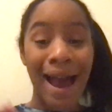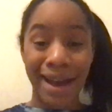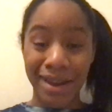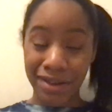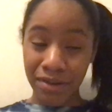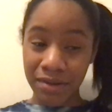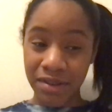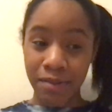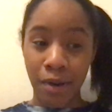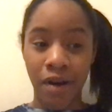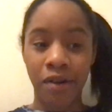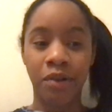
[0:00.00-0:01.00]
I use
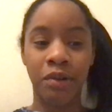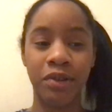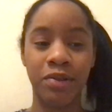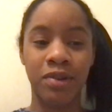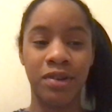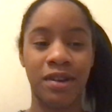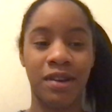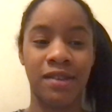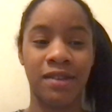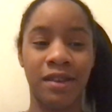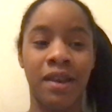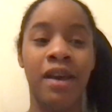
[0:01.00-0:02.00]
SMART goals, which
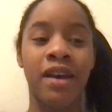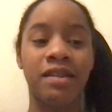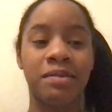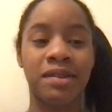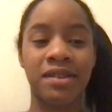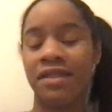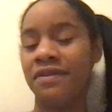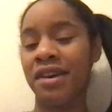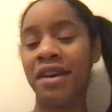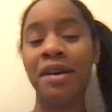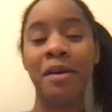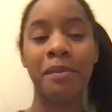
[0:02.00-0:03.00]
is
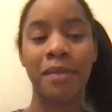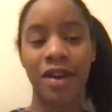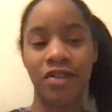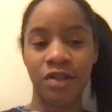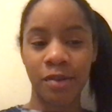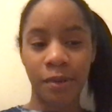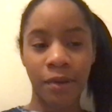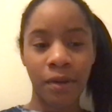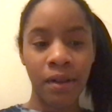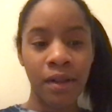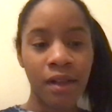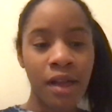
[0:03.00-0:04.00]
specific, measurable,
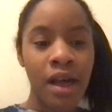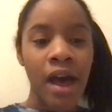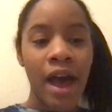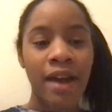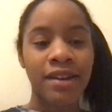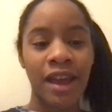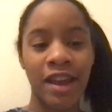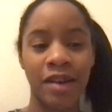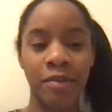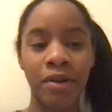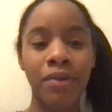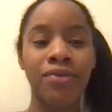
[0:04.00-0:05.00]

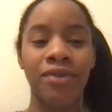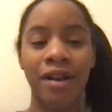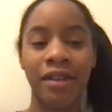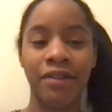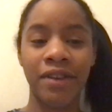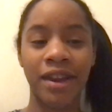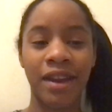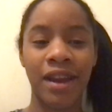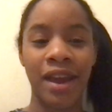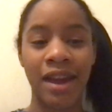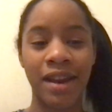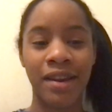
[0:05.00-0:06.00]
attainable, relevant,
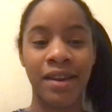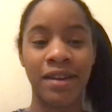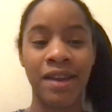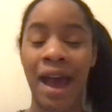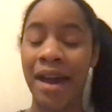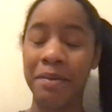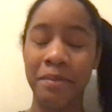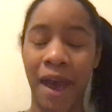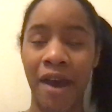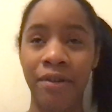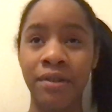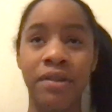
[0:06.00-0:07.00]
and
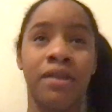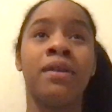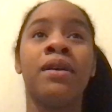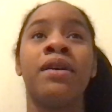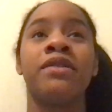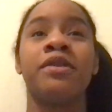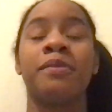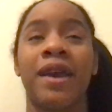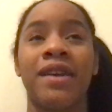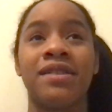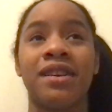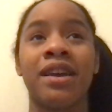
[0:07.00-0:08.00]
time-bound. So
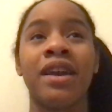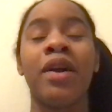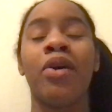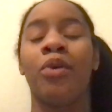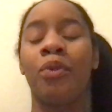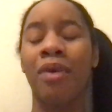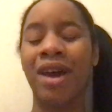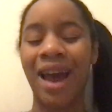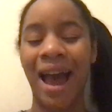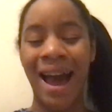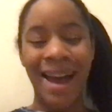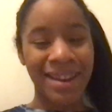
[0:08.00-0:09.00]
basically what
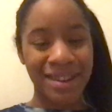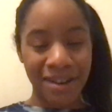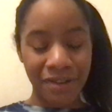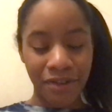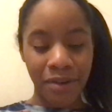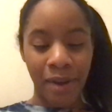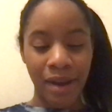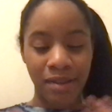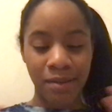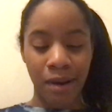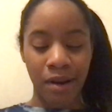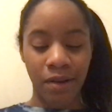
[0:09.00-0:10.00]
I did for my
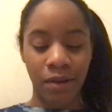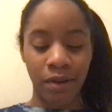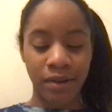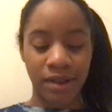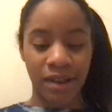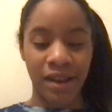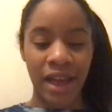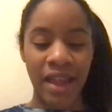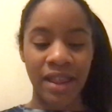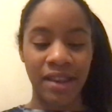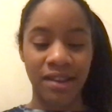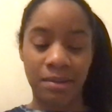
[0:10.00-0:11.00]
SMART goals in
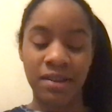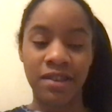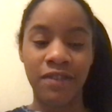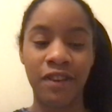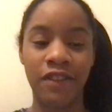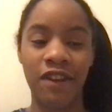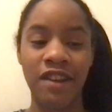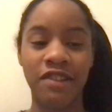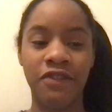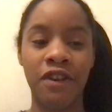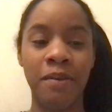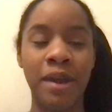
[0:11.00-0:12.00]
this specific phase
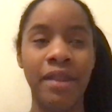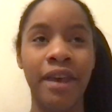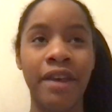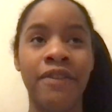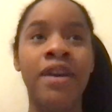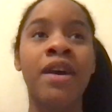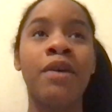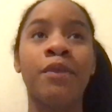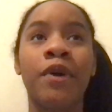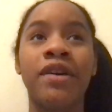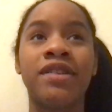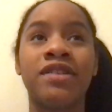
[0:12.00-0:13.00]
of my life
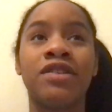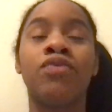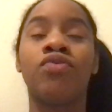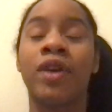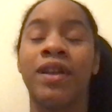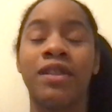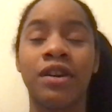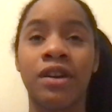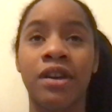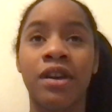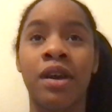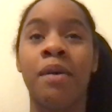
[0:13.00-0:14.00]
was to
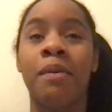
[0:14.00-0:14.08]
relearn